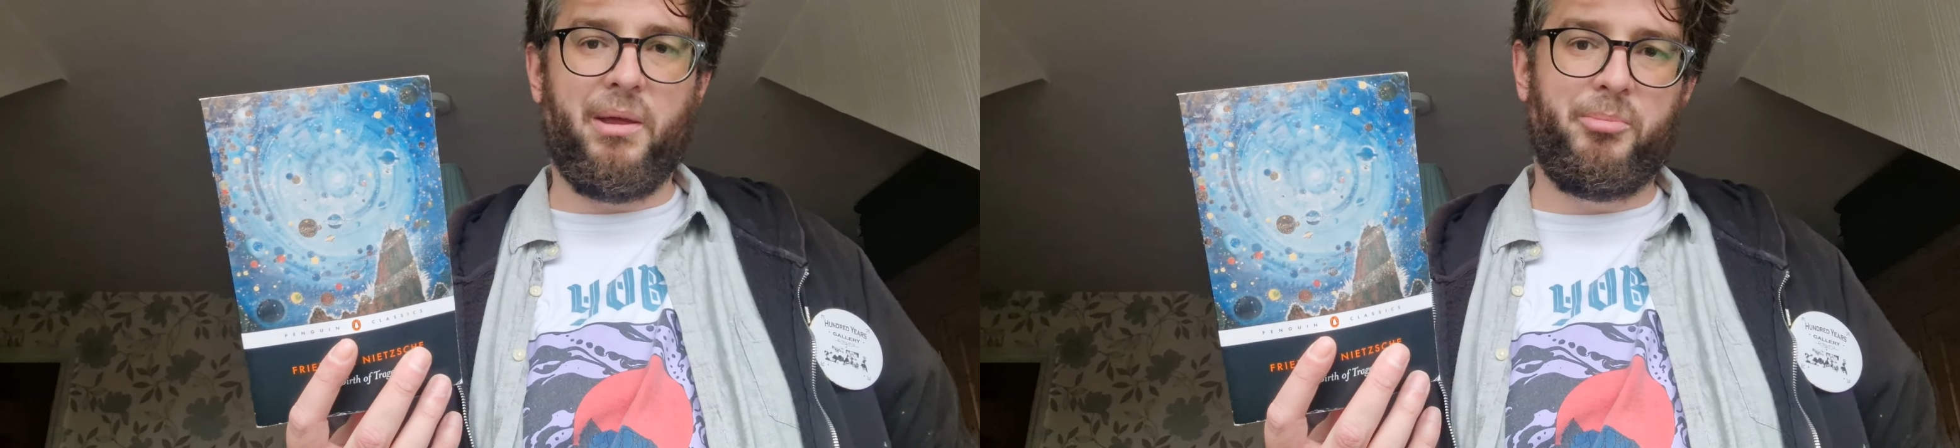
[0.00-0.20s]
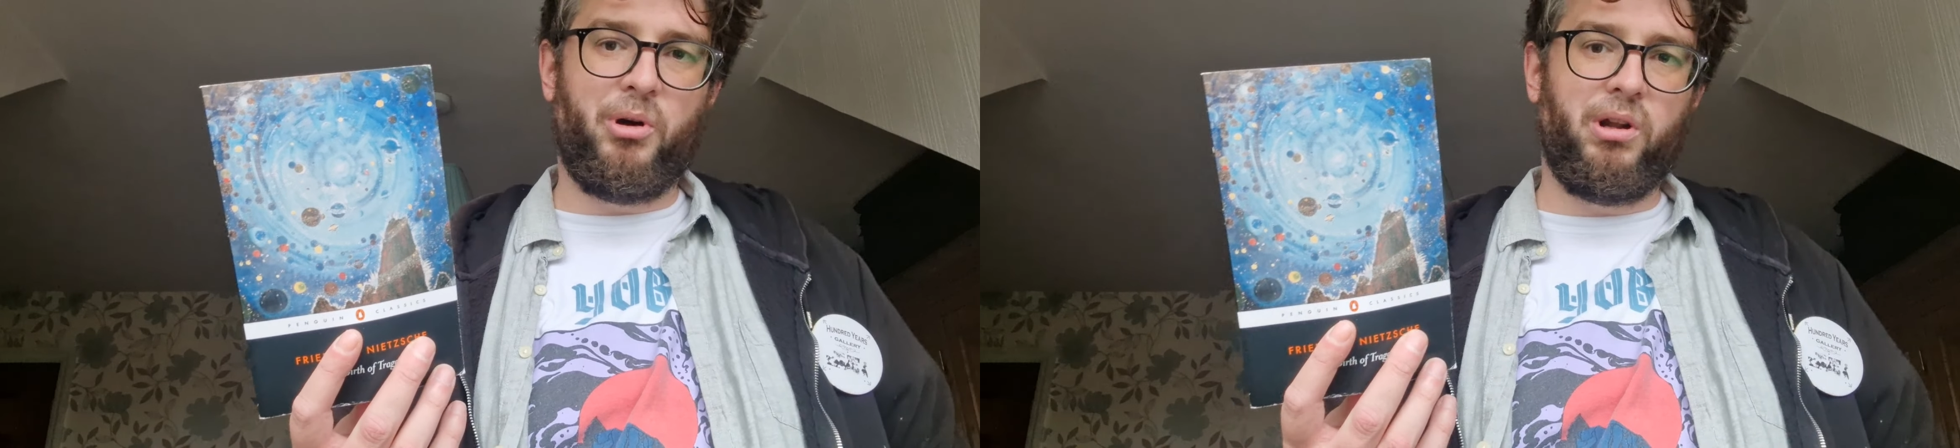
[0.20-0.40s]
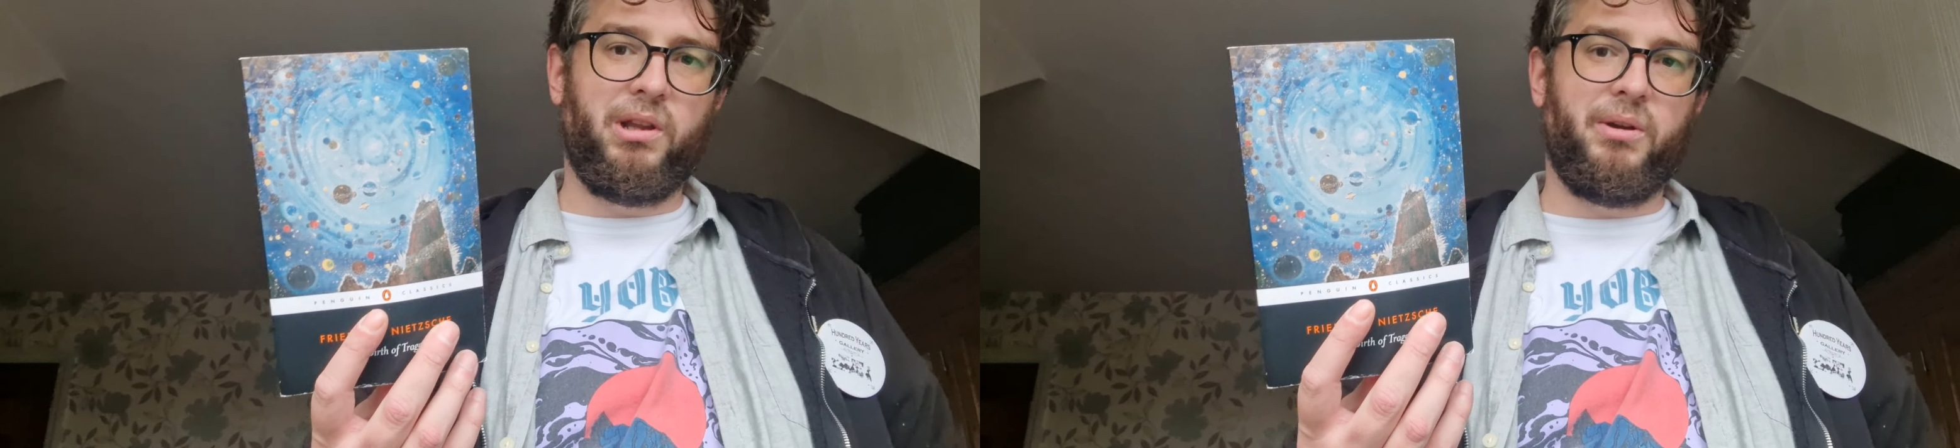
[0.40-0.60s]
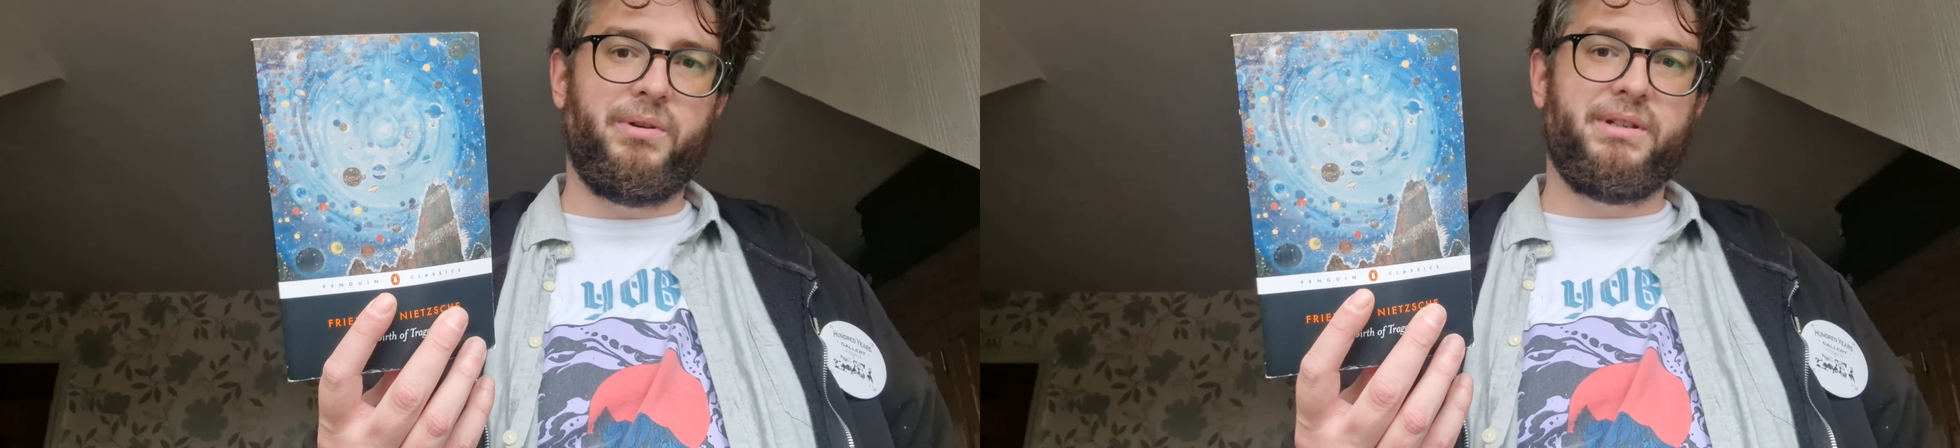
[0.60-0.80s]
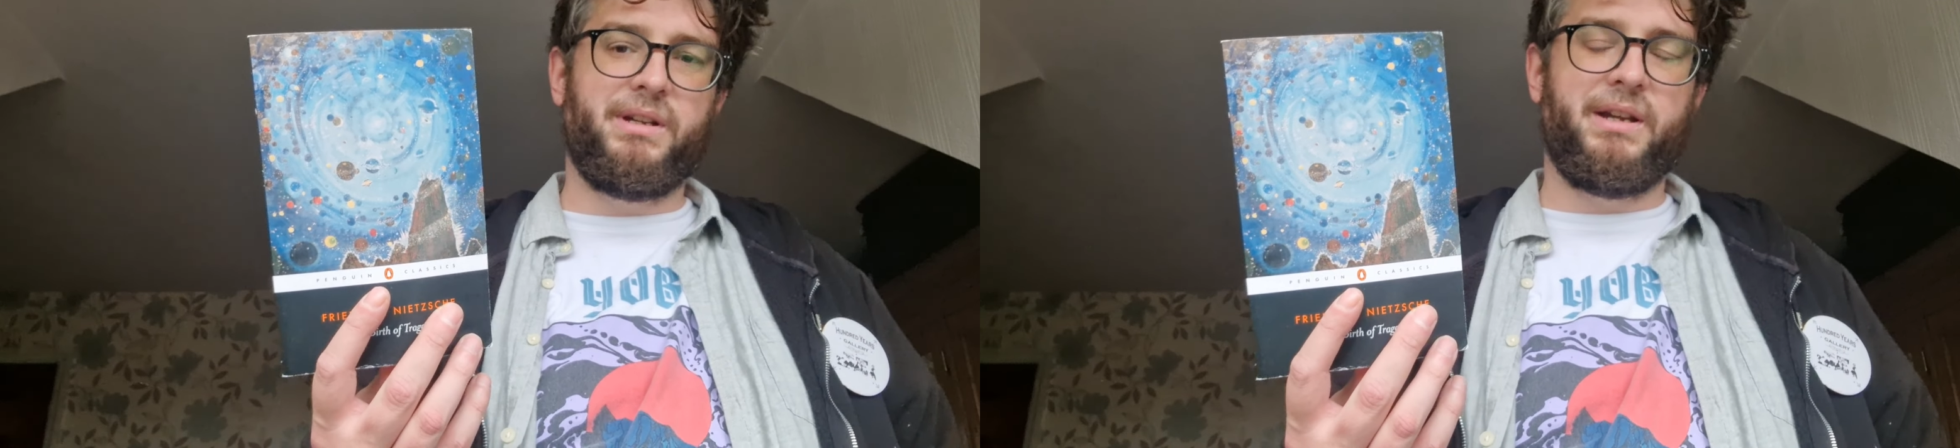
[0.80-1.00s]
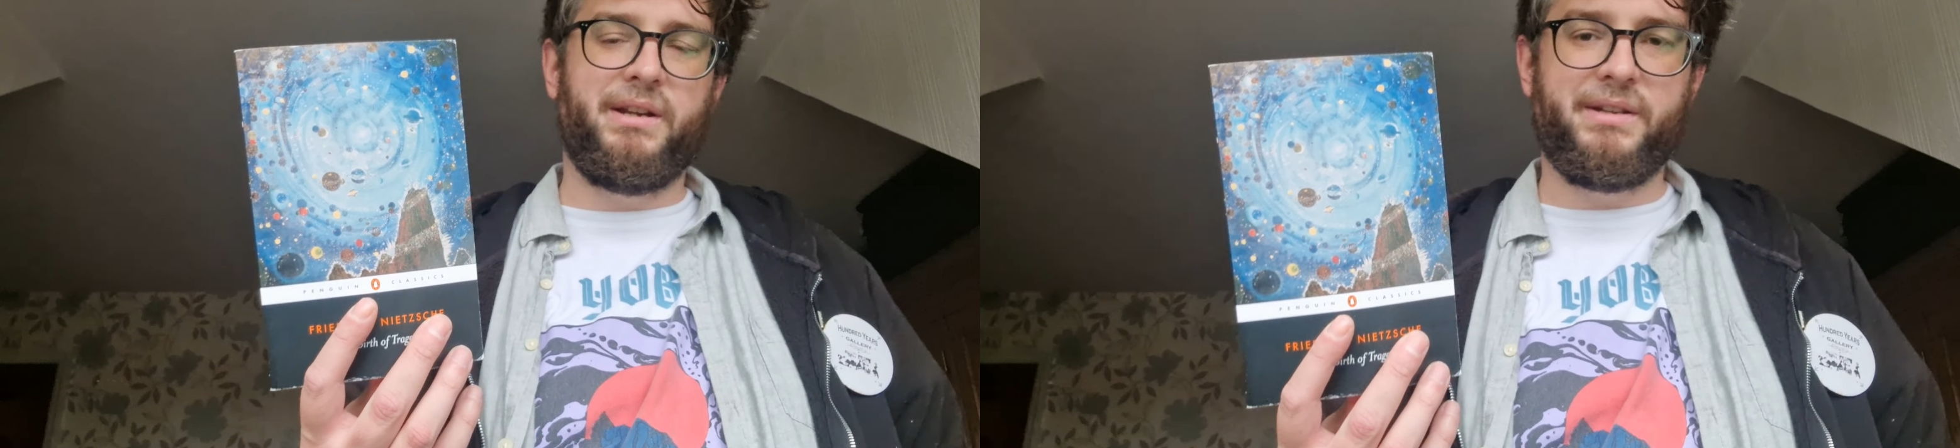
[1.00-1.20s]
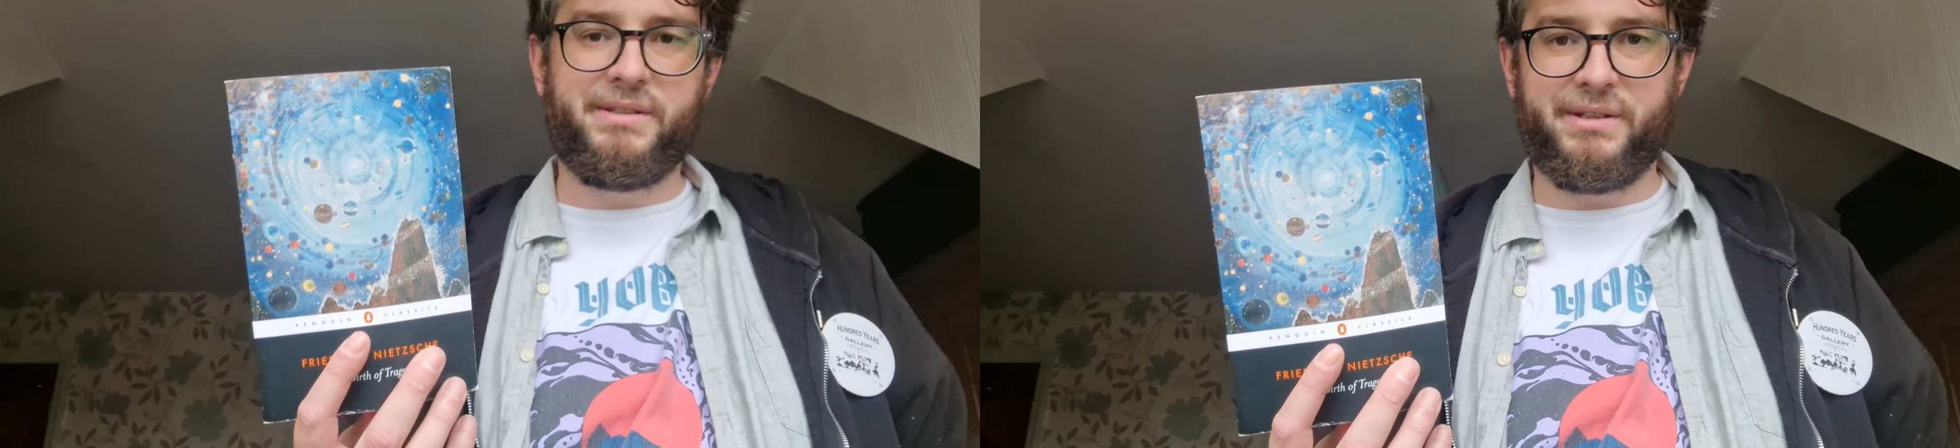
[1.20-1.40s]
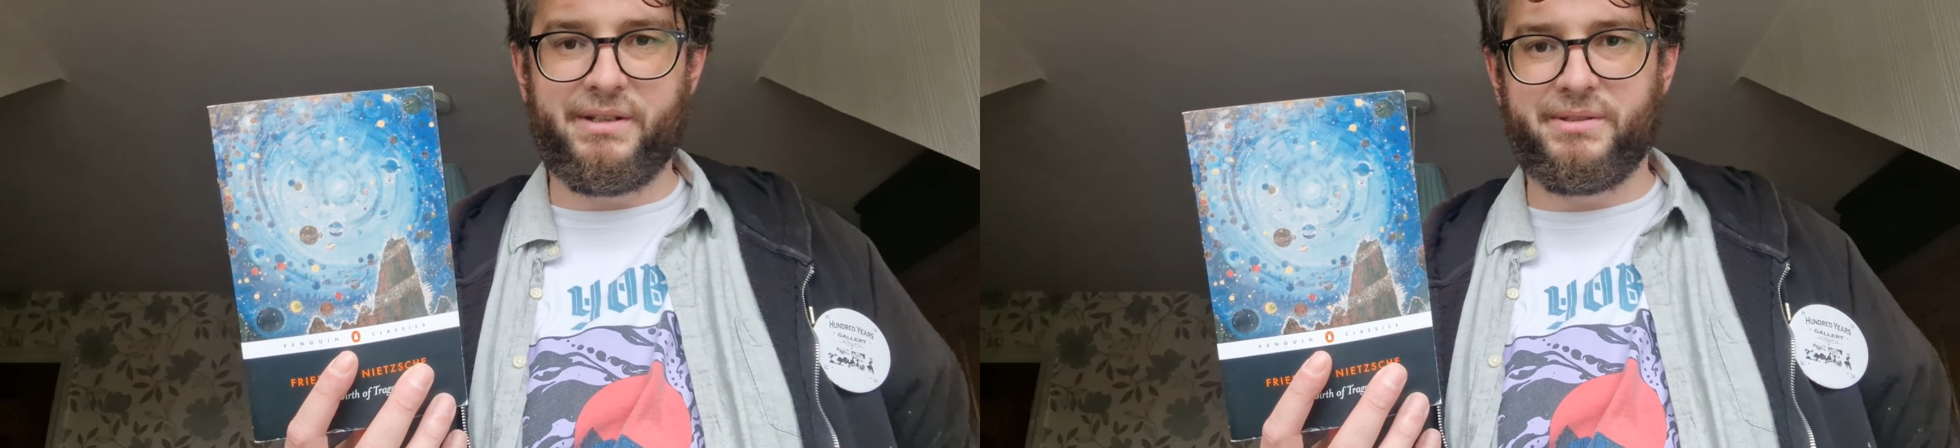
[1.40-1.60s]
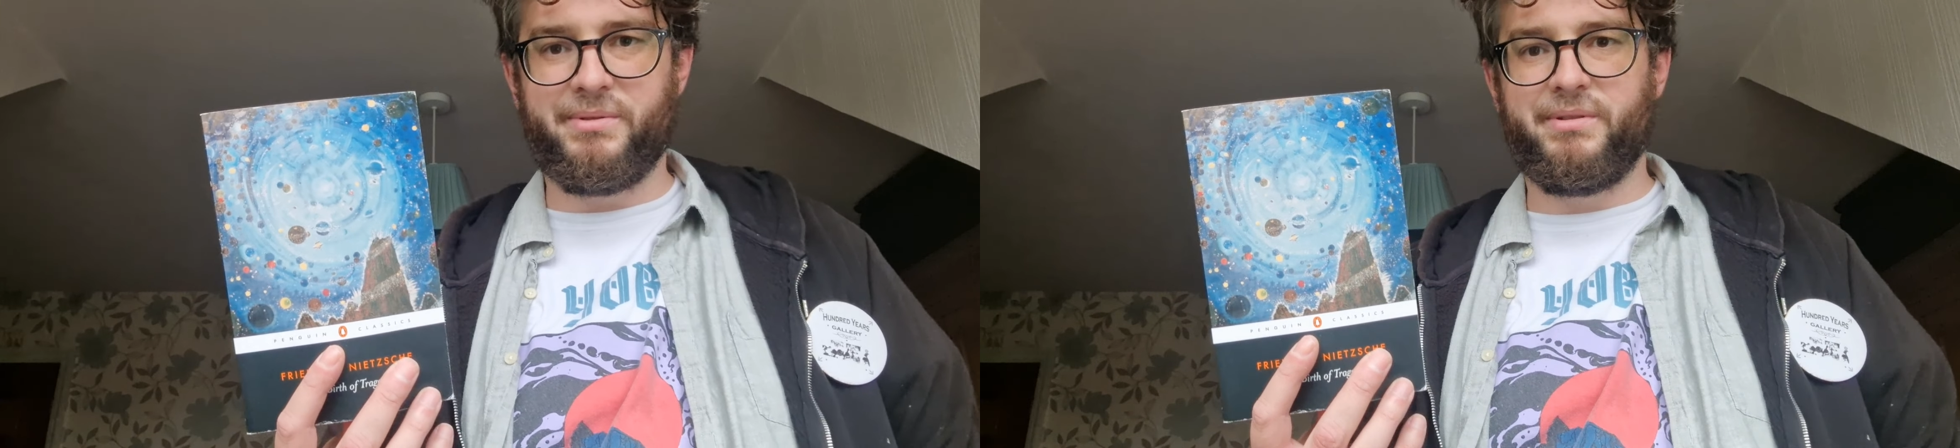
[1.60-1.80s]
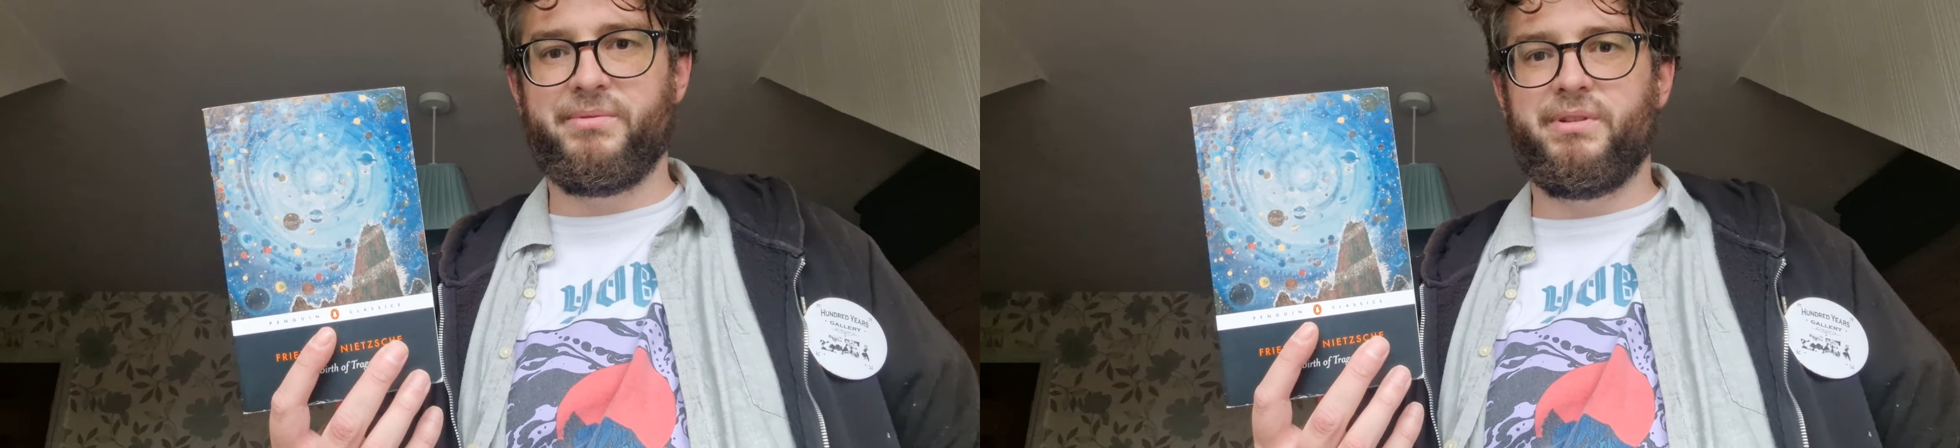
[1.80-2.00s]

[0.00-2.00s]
Apollo and Dionysian as well.